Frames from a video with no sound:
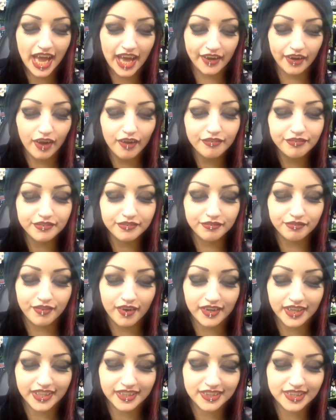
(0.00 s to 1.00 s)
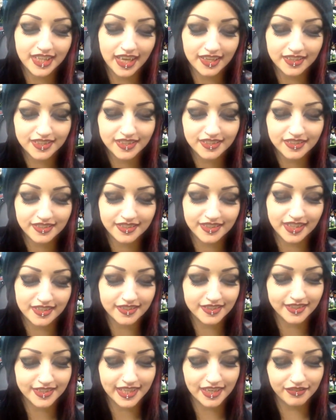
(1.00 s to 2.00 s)
and are often very intense,
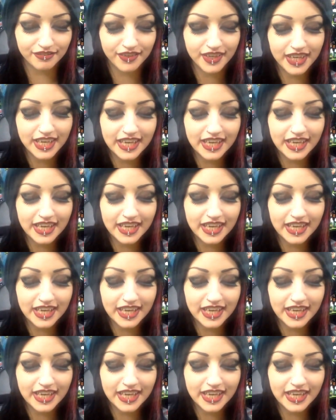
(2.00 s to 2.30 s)
sensitive,